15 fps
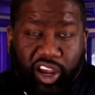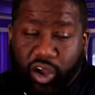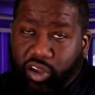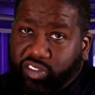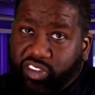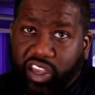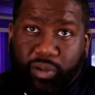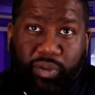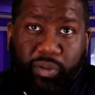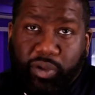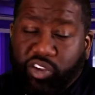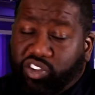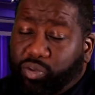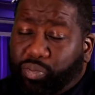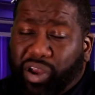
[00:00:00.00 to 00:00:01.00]
I always tell people
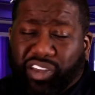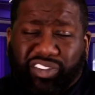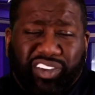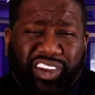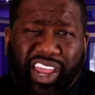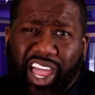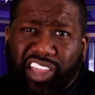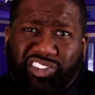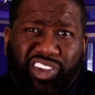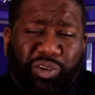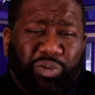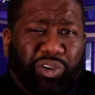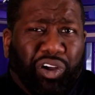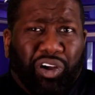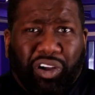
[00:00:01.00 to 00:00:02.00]
you should practice good
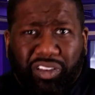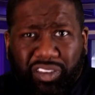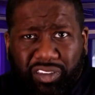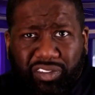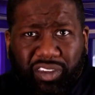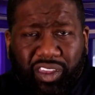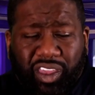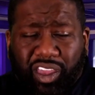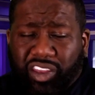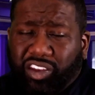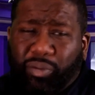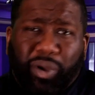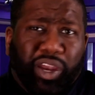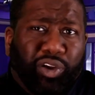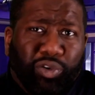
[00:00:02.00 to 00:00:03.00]
hygiene regardless,
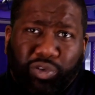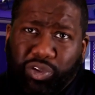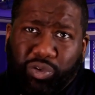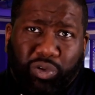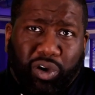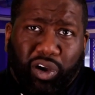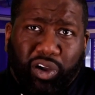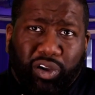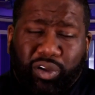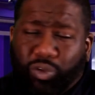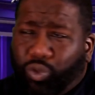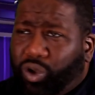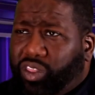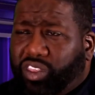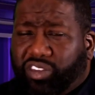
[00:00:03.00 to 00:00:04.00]
no matter who you are,
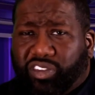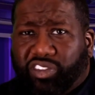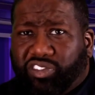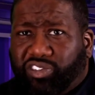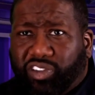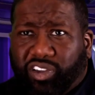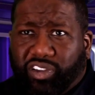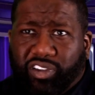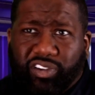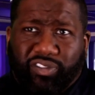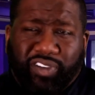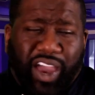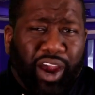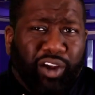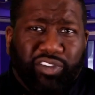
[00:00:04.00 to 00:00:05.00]
whether it's a
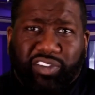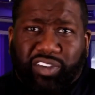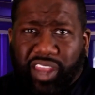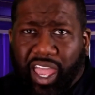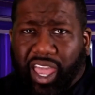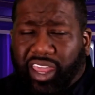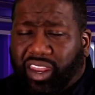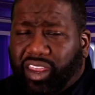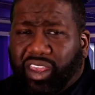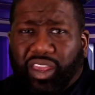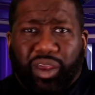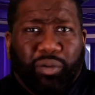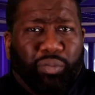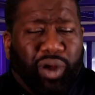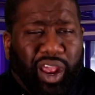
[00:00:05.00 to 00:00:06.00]
virus or not.
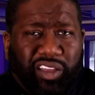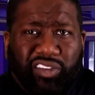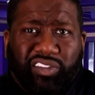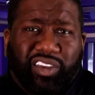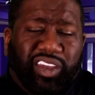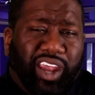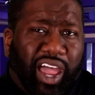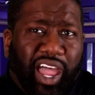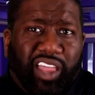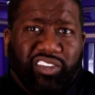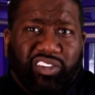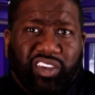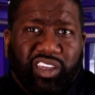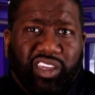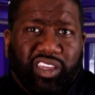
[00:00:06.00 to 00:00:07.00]
Practice good
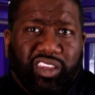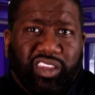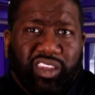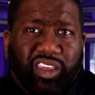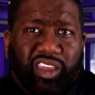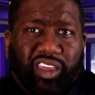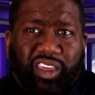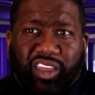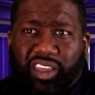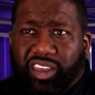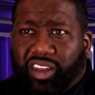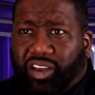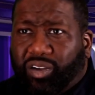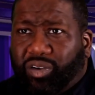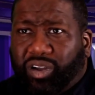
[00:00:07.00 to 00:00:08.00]
hygiene.
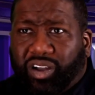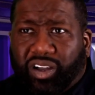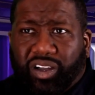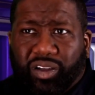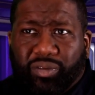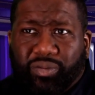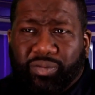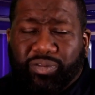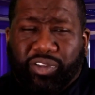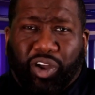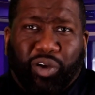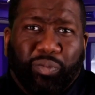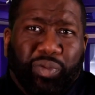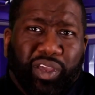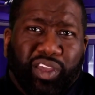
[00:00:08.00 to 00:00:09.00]
You know,
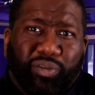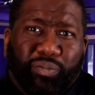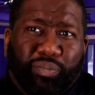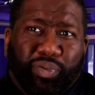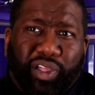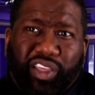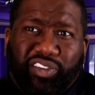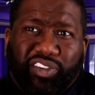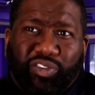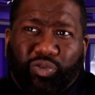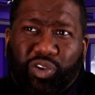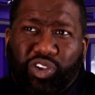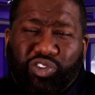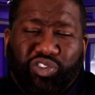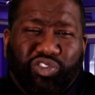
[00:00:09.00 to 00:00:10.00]
don't be in places
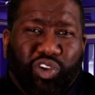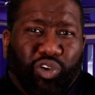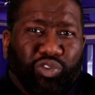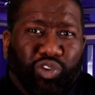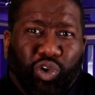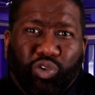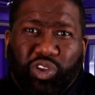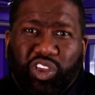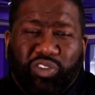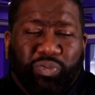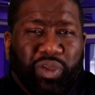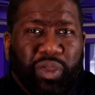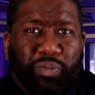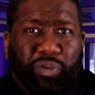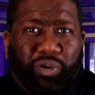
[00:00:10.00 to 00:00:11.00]
where you just don't know these
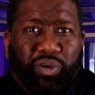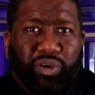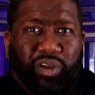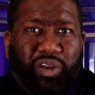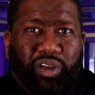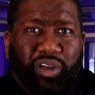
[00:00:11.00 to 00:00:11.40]
people.